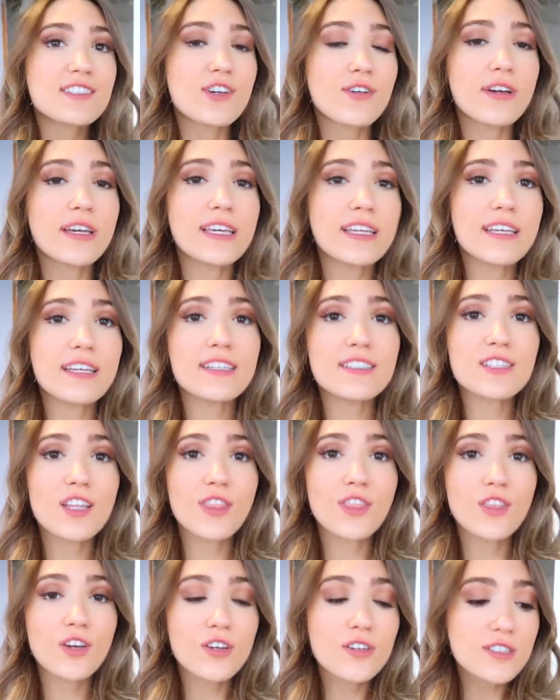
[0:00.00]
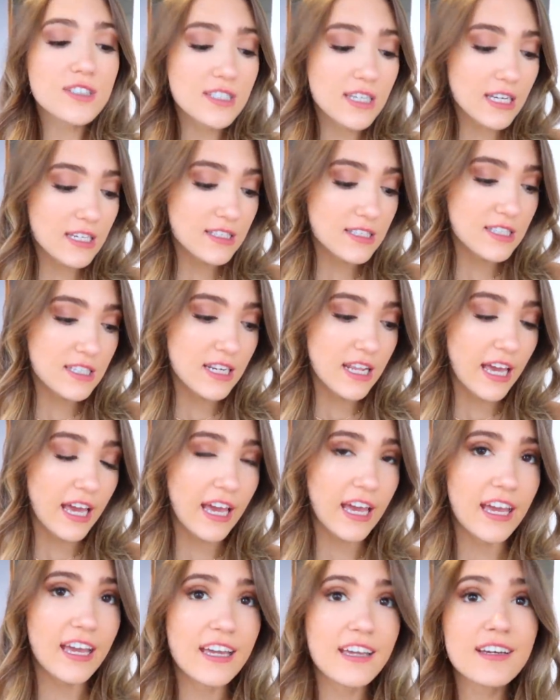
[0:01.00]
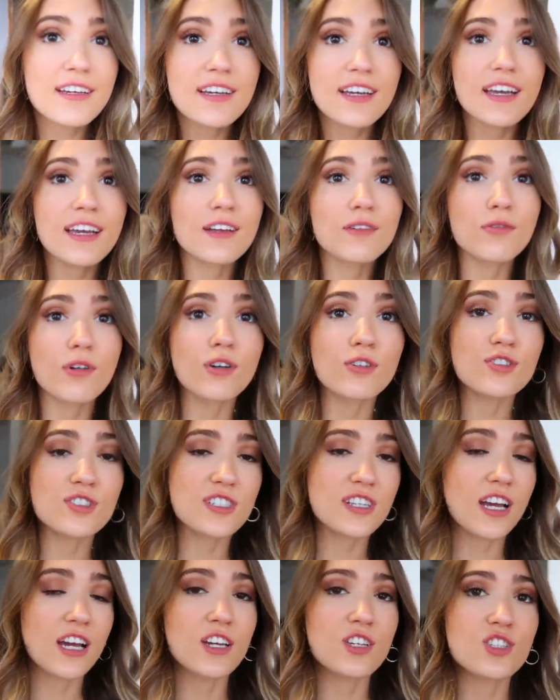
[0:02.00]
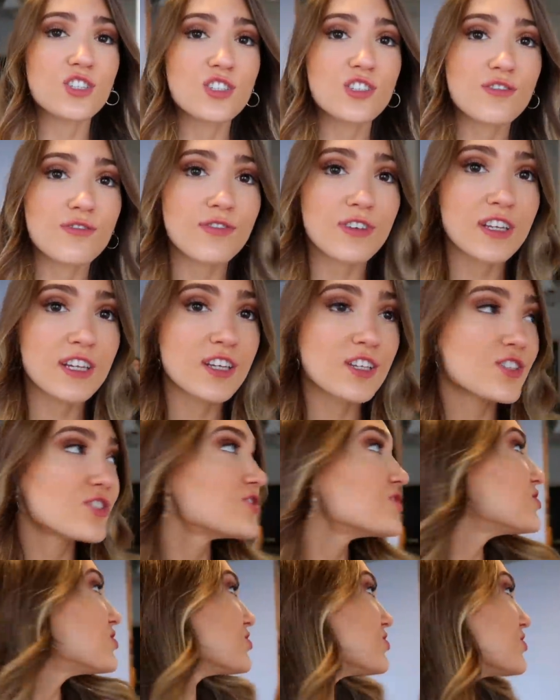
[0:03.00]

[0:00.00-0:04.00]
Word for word: So it is Thursday today and Rose and I just finished